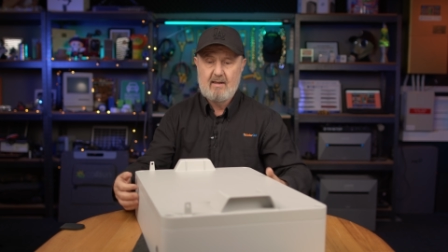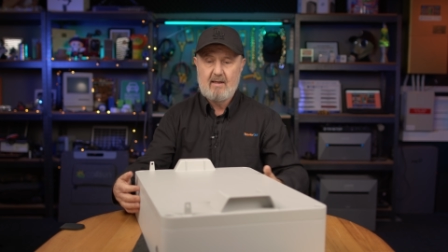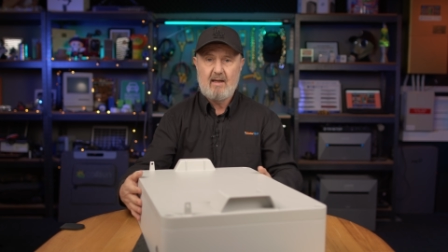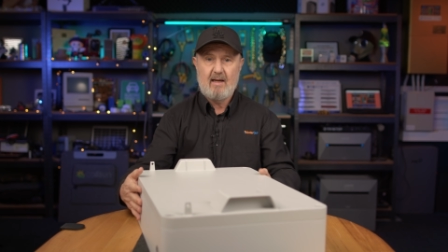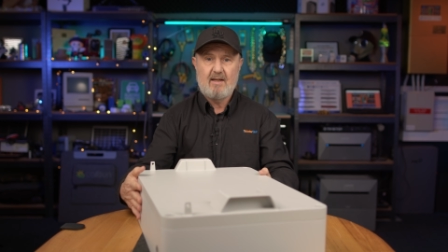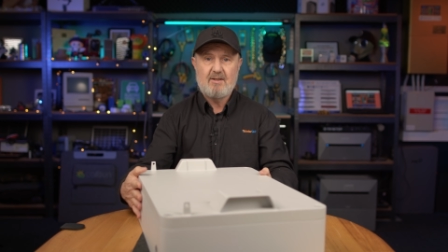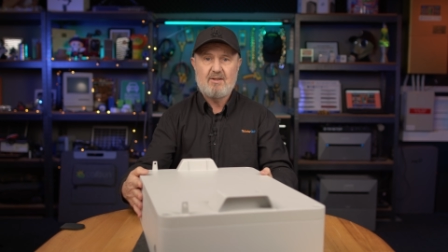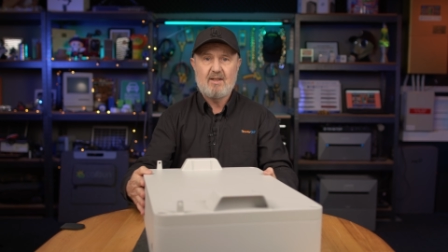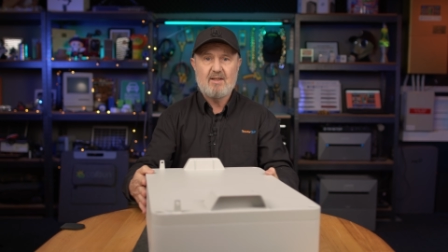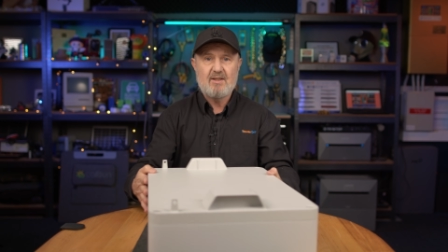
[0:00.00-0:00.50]

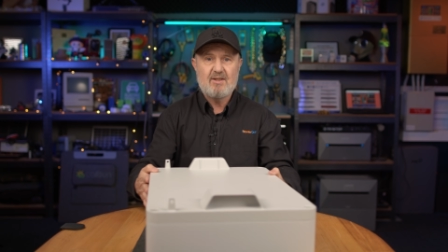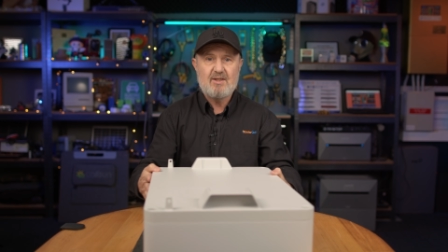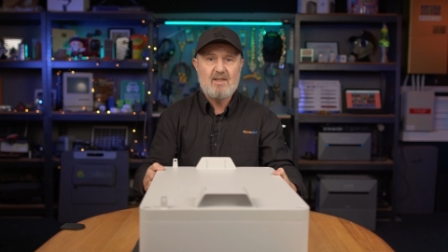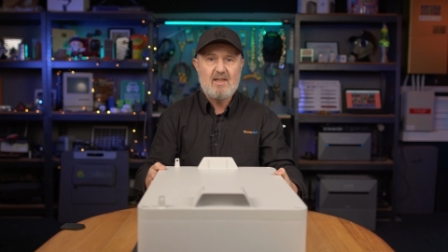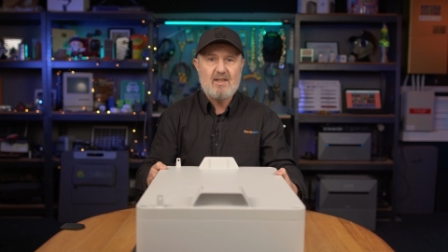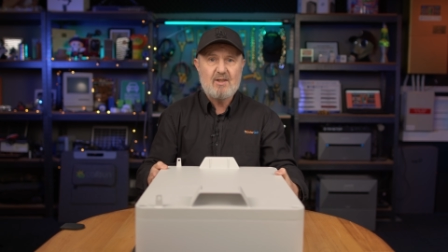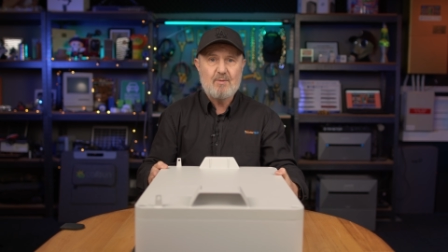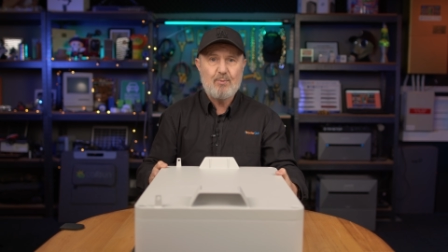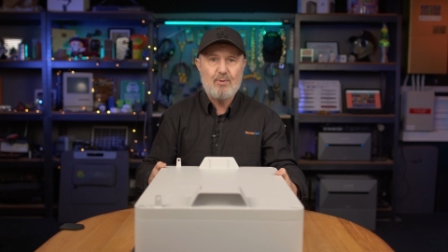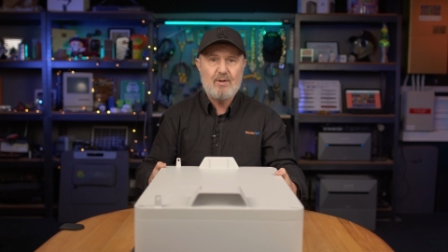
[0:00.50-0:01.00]
as you can see,
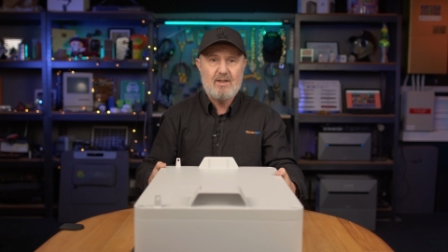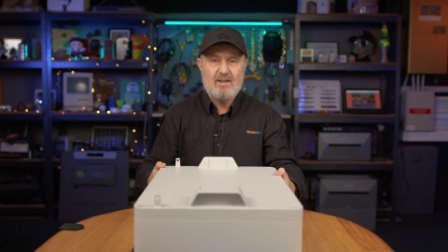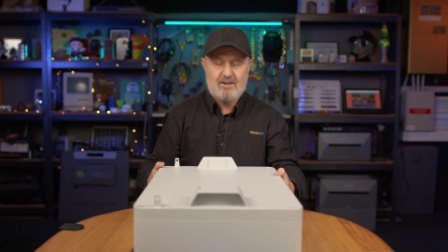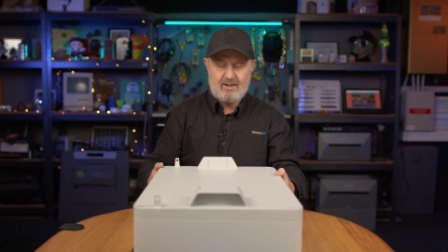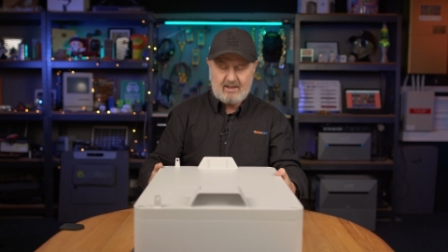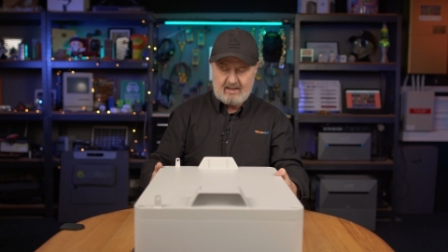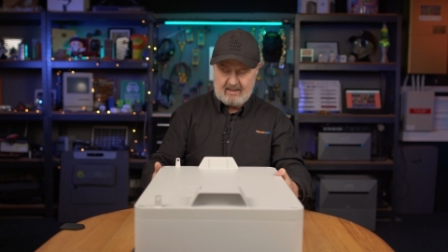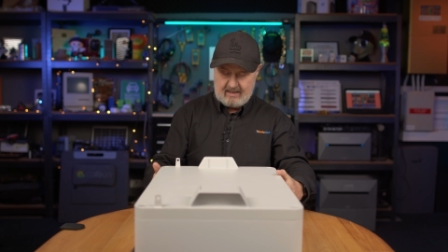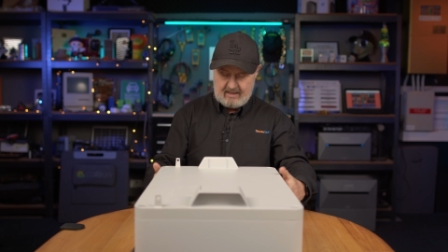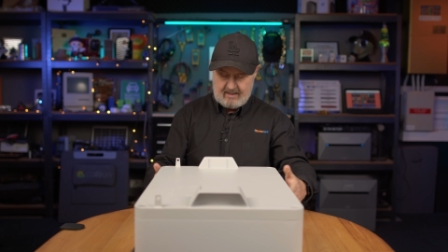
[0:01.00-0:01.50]
it's pretty
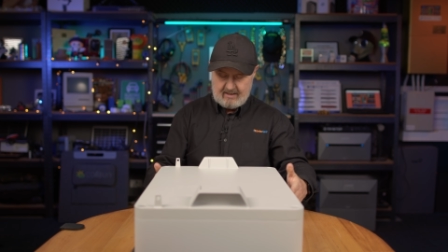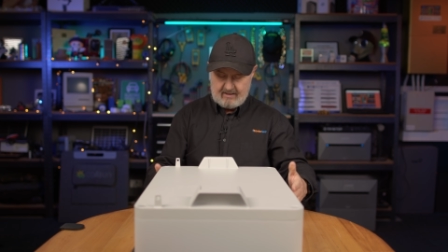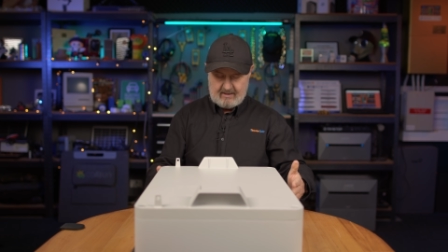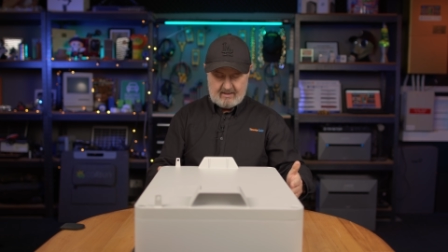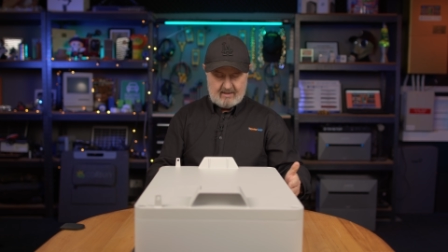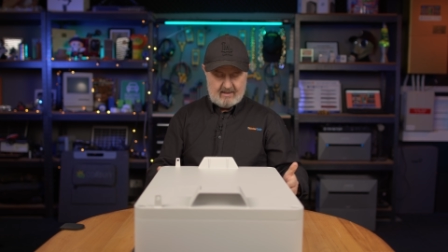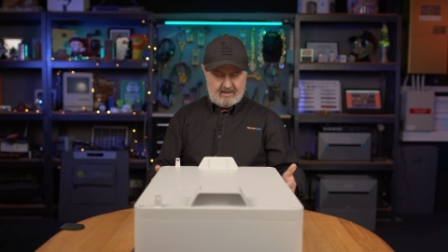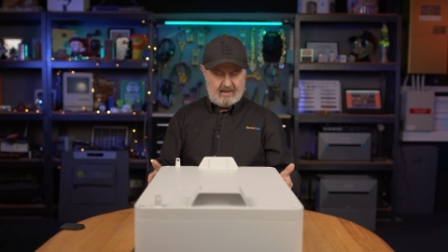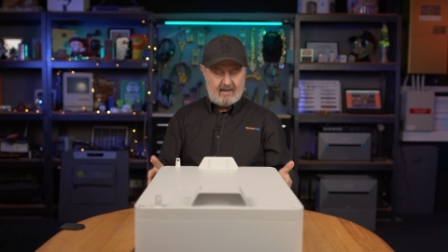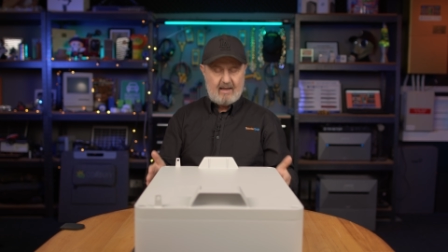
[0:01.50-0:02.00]
skinny
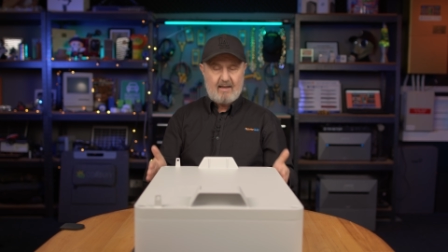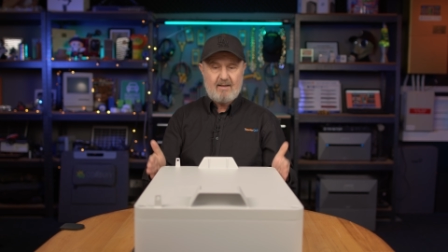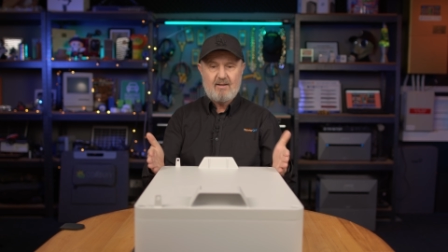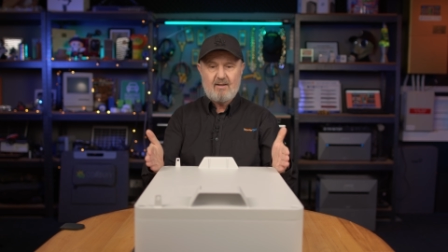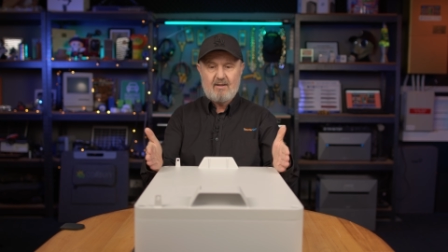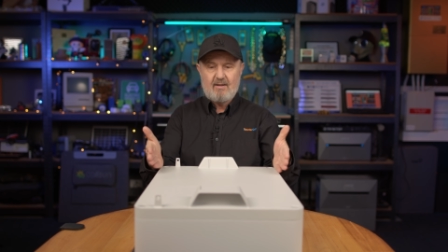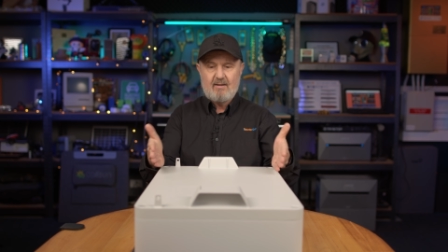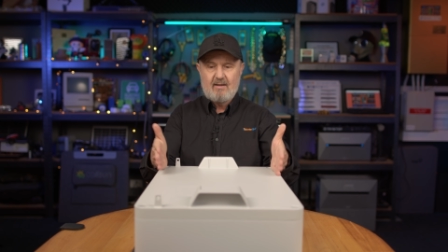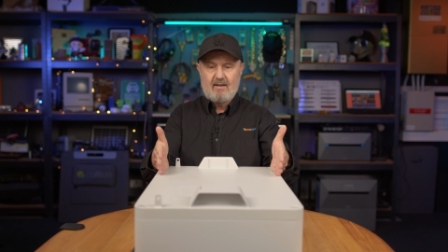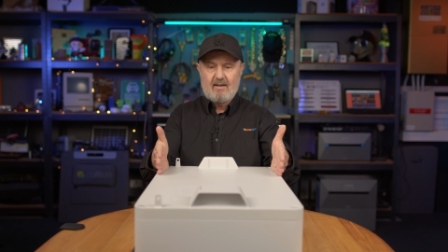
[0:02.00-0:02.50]
and